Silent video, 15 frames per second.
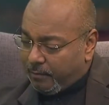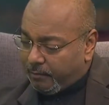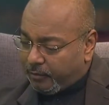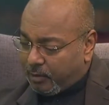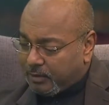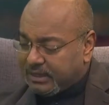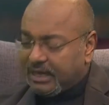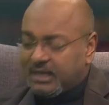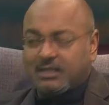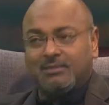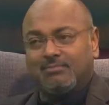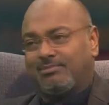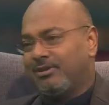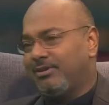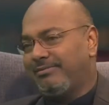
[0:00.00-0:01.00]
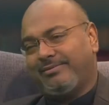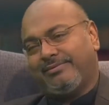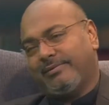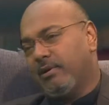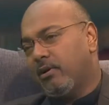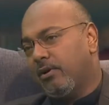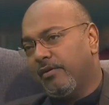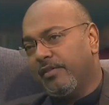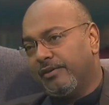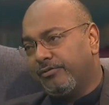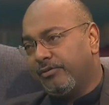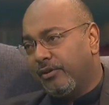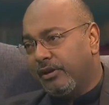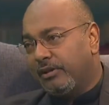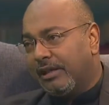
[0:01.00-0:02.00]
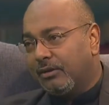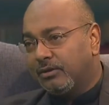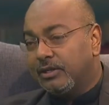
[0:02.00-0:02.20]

Thomas Edison, we all know that story.